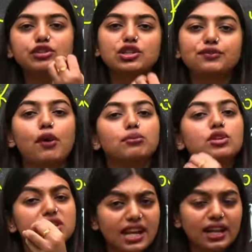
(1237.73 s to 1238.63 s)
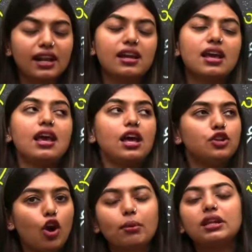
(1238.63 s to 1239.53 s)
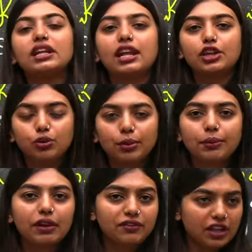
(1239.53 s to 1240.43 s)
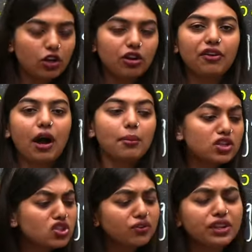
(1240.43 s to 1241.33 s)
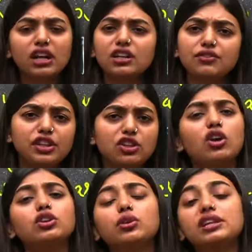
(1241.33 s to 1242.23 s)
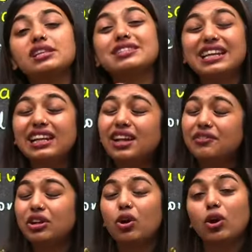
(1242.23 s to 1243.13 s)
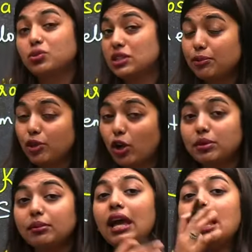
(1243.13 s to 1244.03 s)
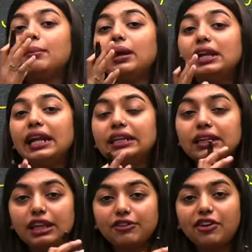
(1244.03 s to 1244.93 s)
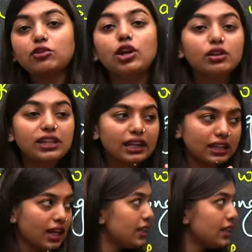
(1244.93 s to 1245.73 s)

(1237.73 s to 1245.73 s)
which was formed was sterile. Normally, like you people, we are all farmers, so we thought, okay, the seed that we got was the problem. But later they found out that